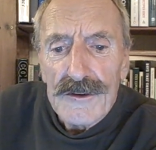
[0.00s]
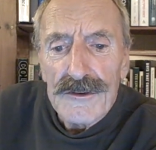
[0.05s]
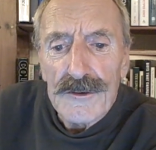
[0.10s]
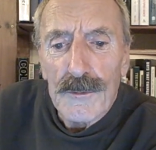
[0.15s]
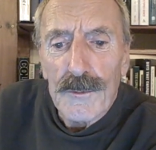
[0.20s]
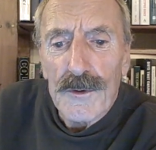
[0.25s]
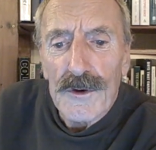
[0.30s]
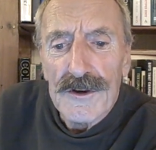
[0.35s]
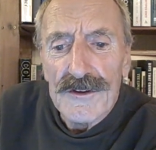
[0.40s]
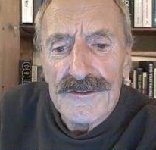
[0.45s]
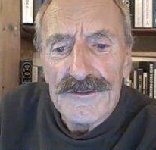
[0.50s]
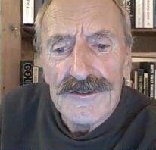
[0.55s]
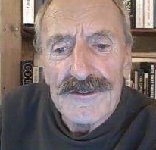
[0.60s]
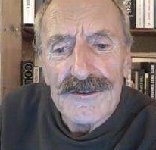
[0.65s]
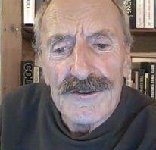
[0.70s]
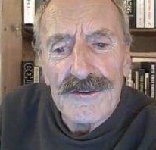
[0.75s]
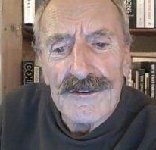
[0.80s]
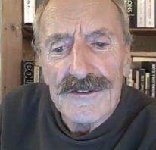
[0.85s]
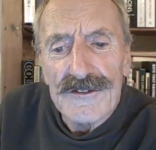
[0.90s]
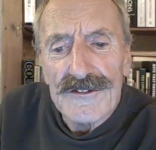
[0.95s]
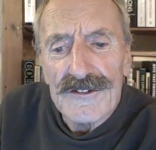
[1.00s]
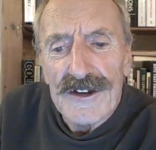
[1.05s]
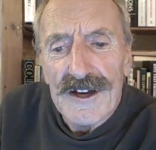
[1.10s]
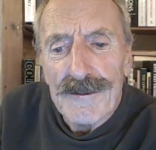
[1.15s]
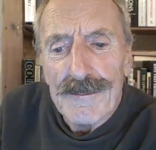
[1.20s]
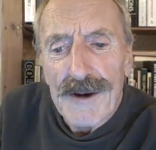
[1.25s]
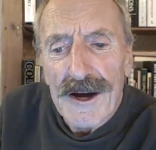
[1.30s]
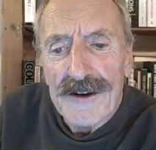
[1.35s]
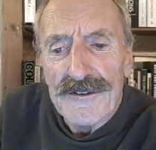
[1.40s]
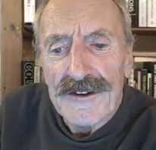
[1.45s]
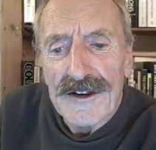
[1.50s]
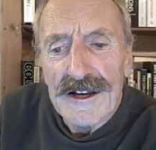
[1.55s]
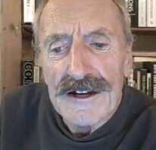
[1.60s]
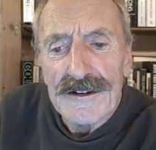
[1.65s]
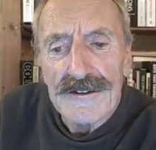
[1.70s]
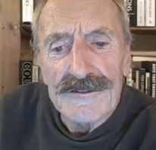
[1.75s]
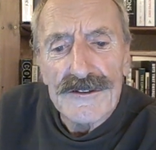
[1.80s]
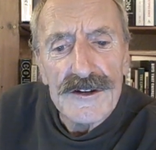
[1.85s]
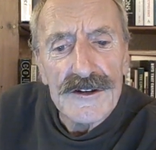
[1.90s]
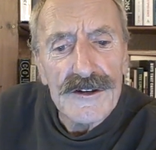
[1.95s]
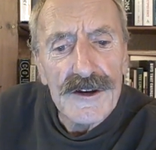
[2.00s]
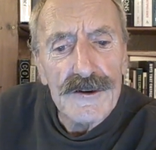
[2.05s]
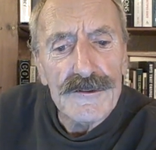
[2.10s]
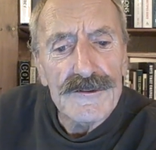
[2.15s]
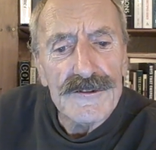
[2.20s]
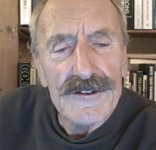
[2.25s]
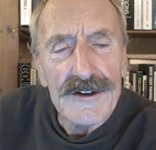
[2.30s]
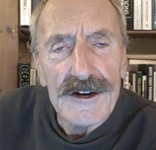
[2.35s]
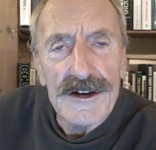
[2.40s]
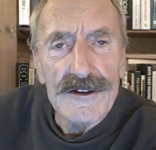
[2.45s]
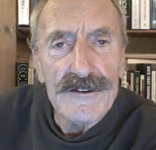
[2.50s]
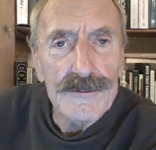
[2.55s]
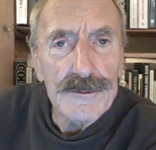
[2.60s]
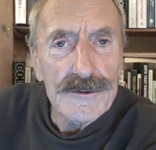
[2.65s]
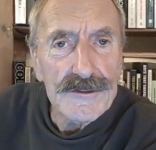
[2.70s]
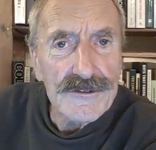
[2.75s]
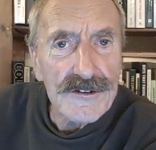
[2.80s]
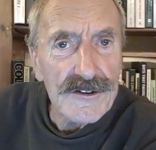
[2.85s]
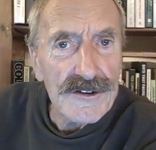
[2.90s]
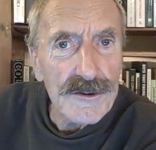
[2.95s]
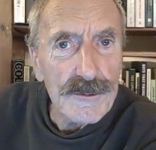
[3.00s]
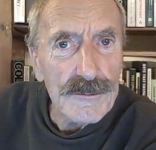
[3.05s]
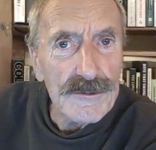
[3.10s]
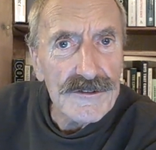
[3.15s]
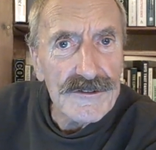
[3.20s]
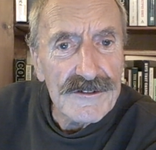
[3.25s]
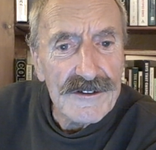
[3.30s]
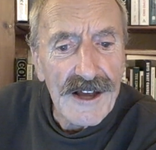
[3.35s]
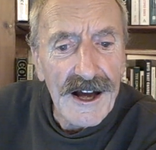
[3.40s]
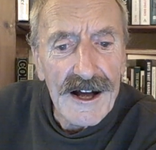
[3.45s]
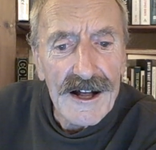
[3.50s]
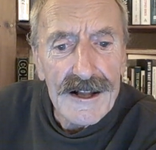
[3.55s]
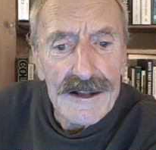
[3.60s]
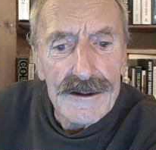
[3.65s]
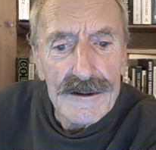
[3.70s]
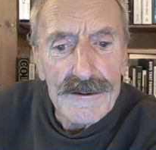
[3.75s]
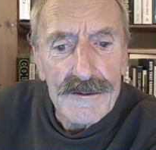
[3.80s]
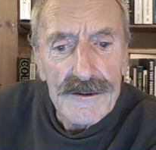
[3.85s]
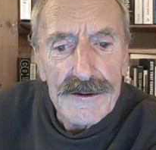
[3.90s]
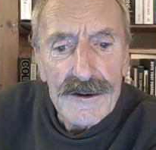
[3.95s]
The worst that you could say about England in those days was that it was dull